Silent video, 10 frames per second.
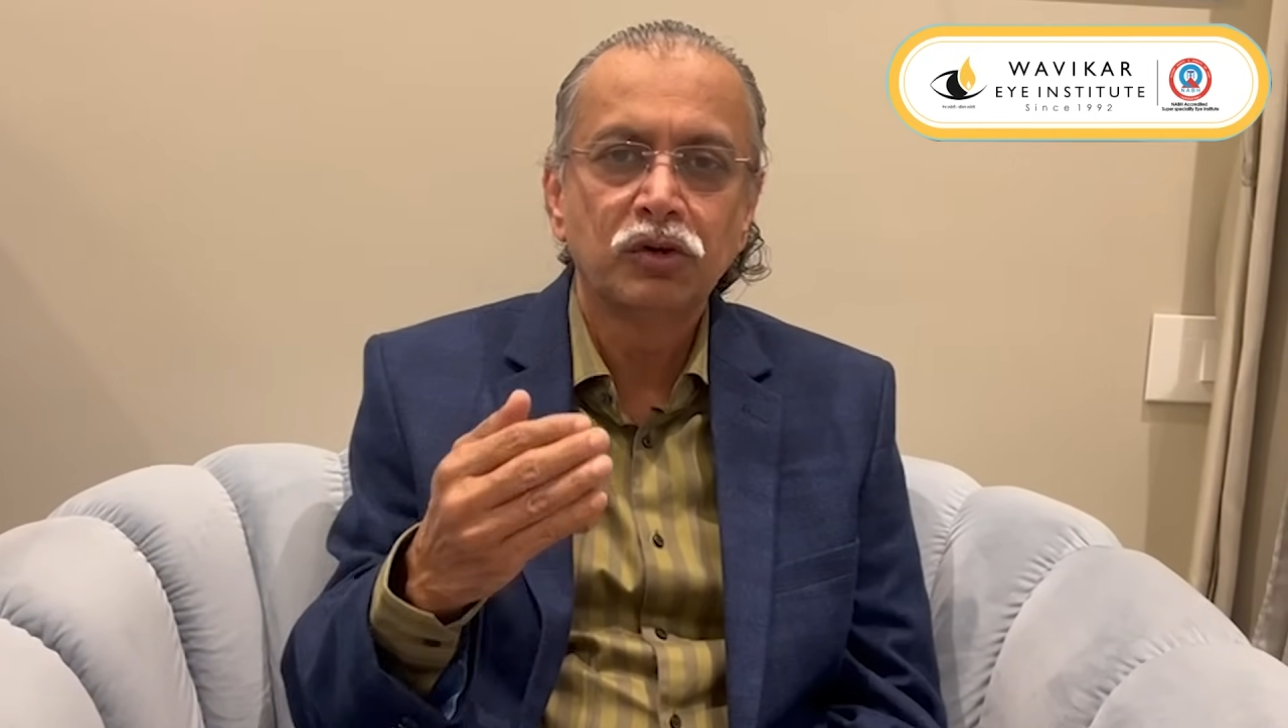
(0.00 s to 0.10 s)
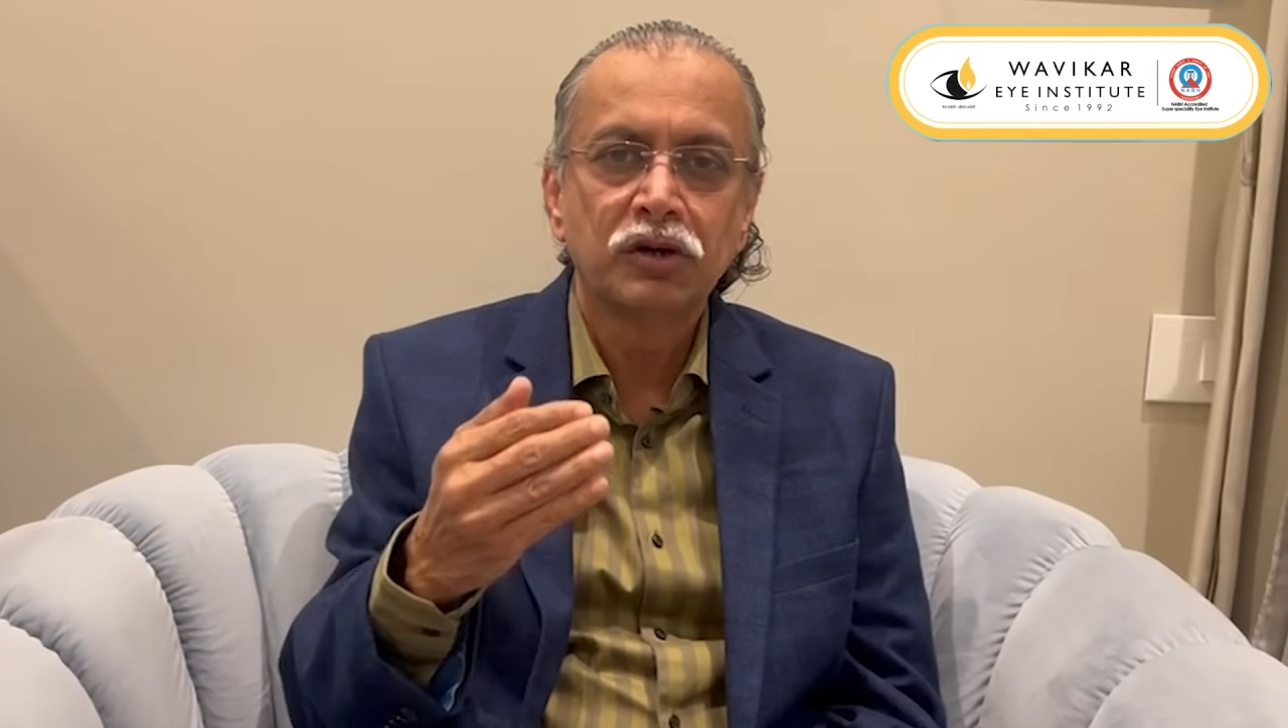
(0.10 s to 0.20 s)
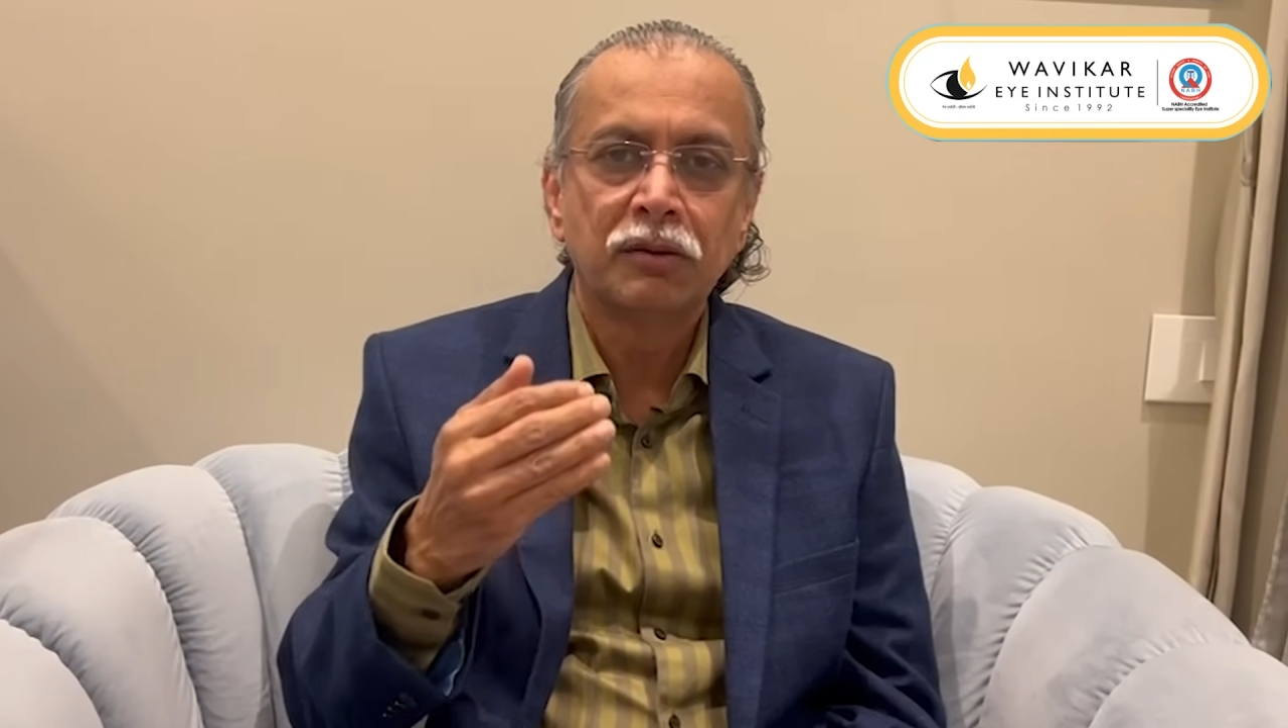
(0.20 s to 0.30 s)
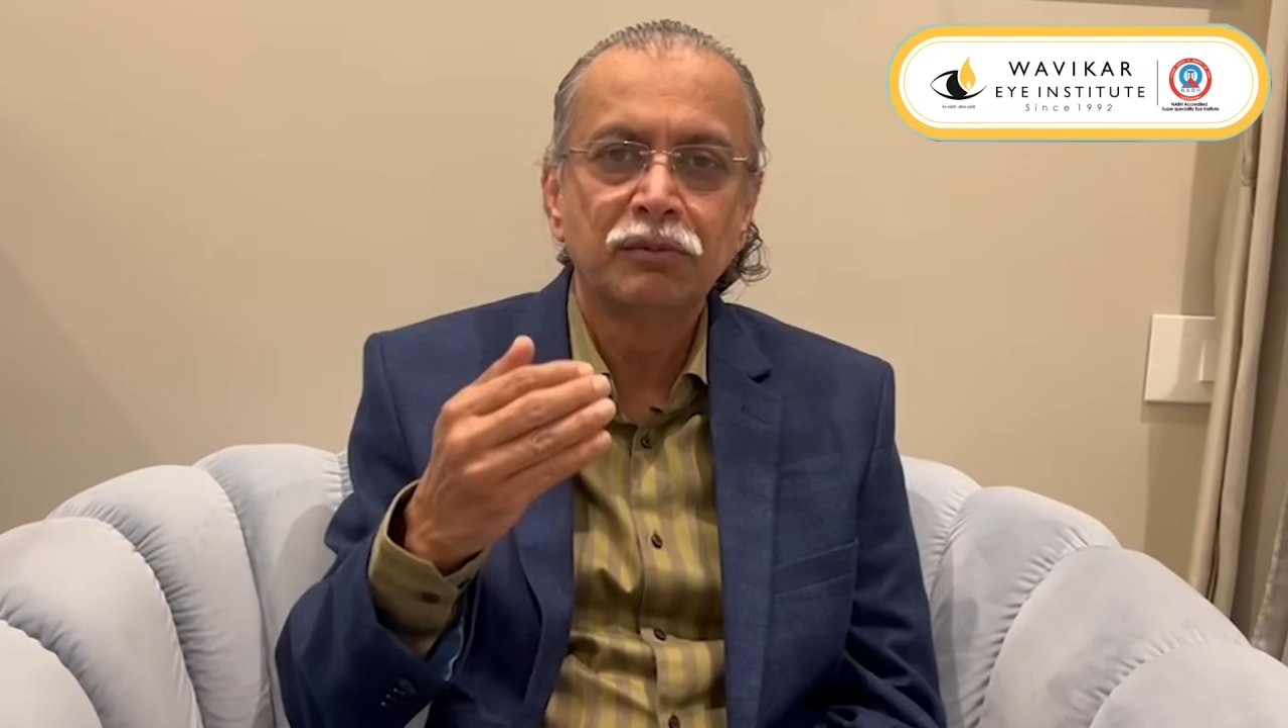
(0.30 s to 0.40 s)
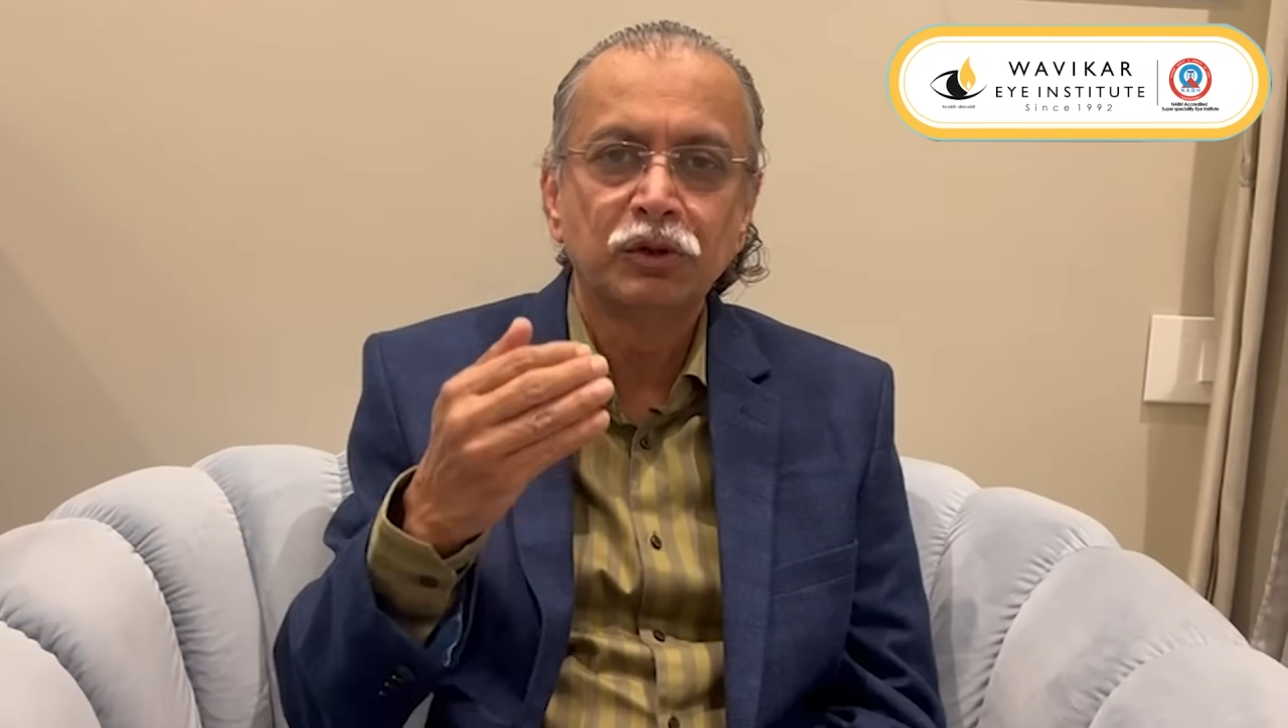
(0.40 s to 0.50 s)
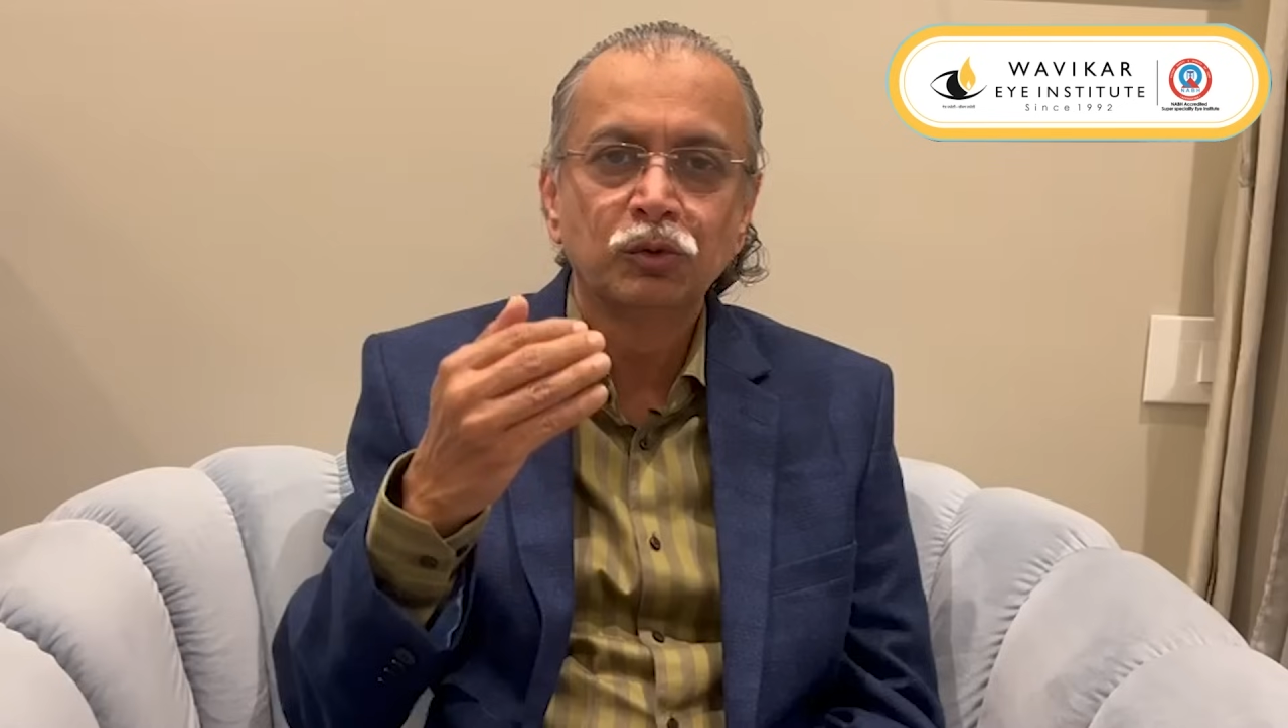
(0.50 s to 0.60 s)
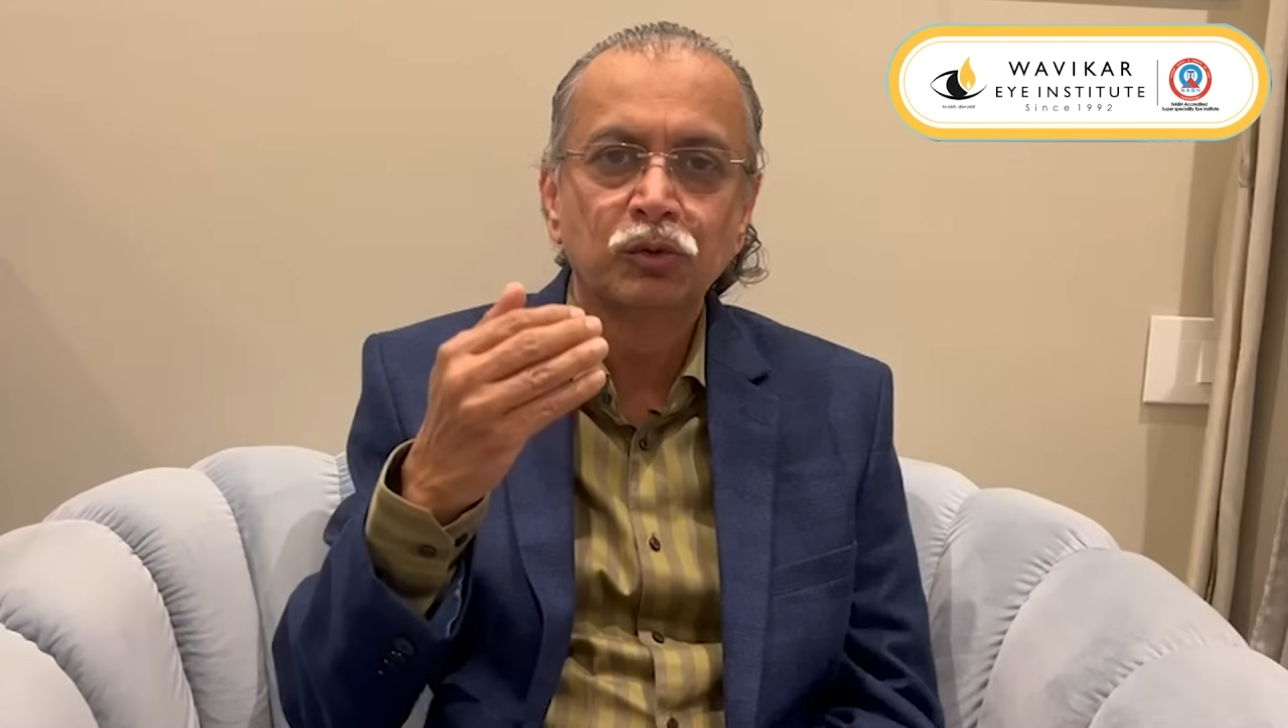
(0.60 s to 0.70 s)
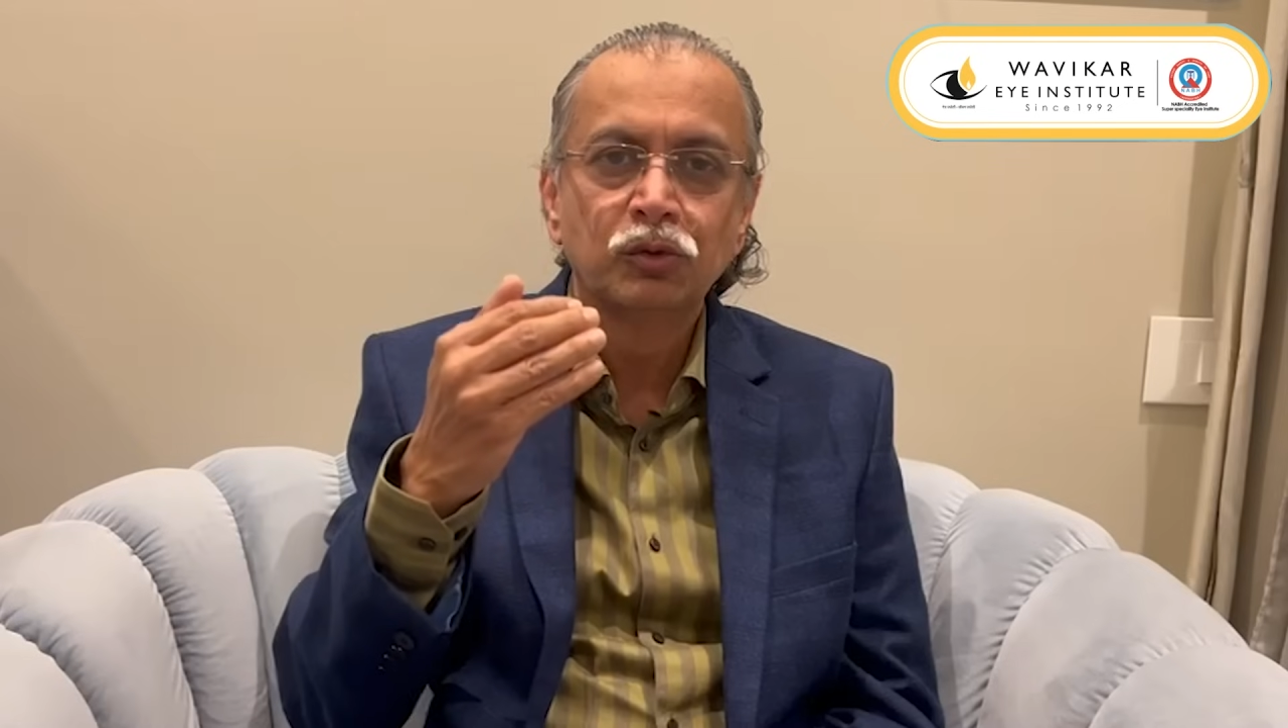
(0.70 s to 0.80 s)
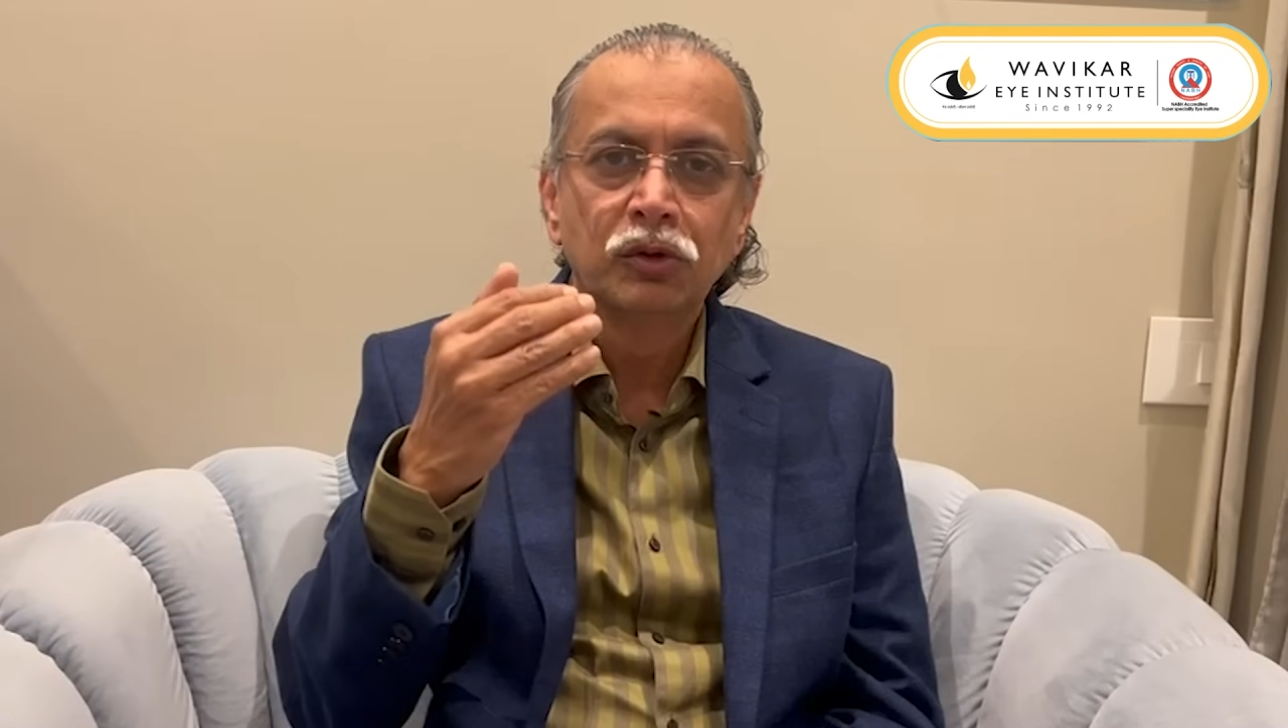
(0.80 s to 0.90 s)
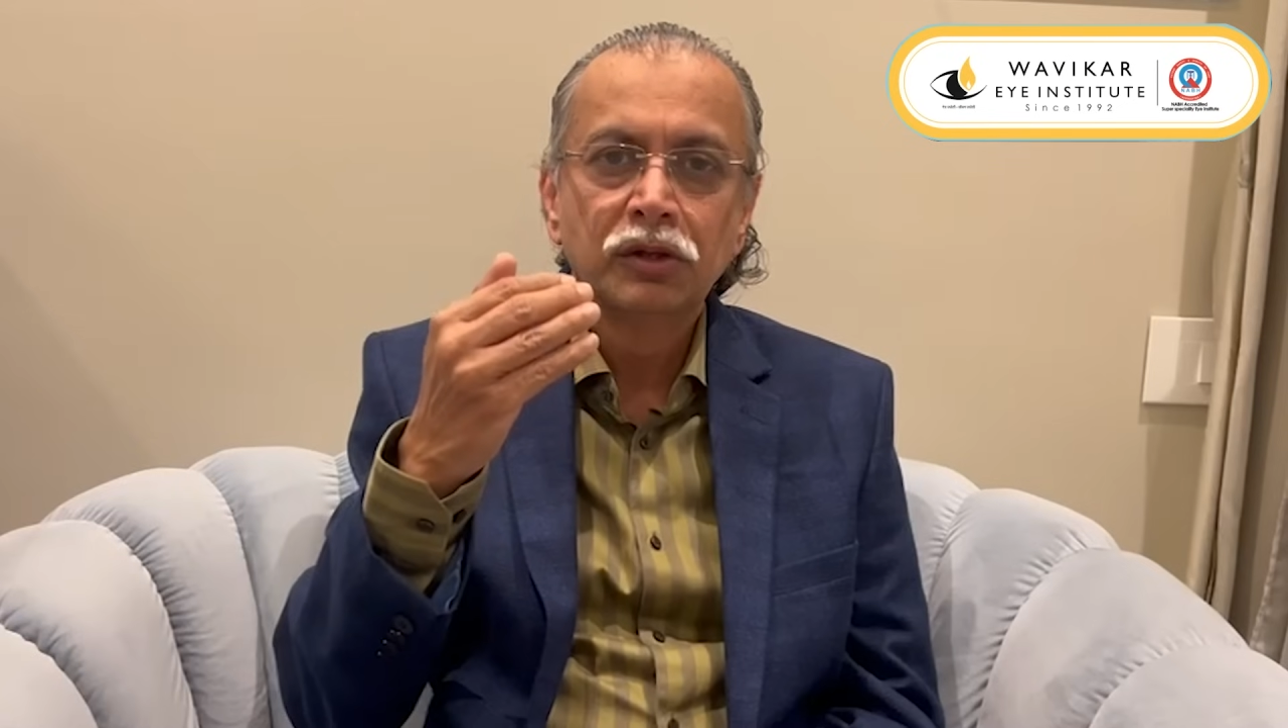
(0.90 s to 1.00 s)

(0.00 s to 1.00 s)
come to